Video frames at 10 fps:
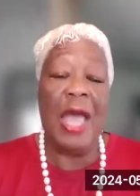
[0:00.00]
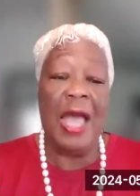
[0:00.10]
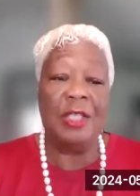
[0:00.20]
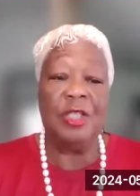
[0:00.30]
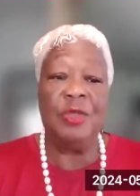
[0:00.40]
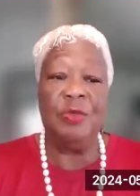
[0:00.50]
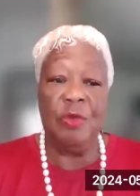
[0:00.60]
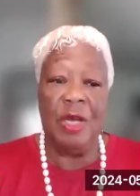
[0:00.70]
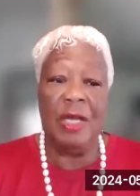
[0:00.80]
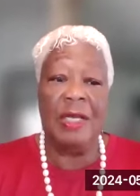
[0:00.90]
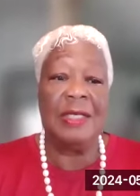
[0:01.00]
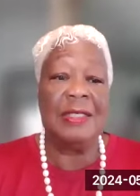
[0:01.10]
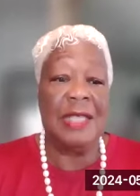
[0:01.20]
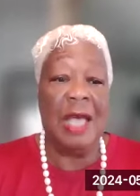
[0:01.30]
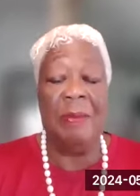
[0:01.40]
actually run a
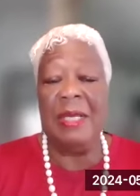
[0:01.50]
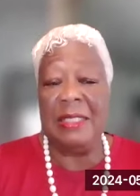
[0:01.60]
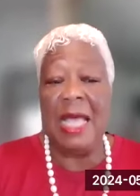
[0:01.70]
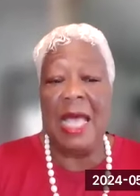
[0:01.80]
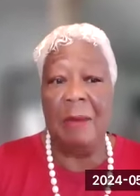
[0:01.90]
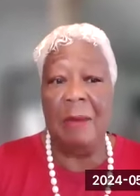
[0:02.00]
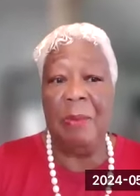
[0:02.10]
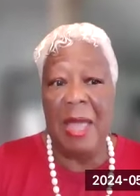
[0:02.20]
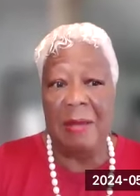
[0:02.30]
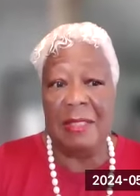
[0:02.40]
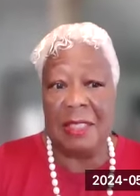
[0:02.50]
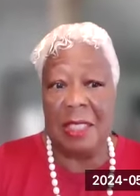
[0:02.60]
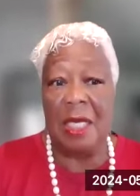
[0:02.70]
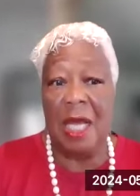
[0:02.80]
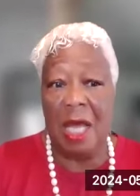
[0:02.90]
side-by-side
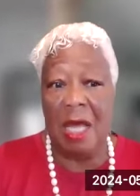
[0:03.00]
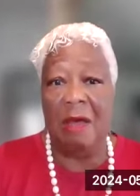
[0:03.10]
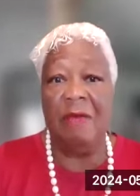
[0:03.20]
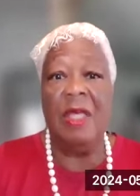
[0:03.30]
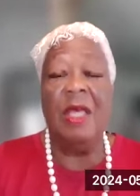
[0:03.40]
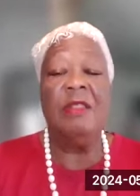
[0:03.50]
comparison of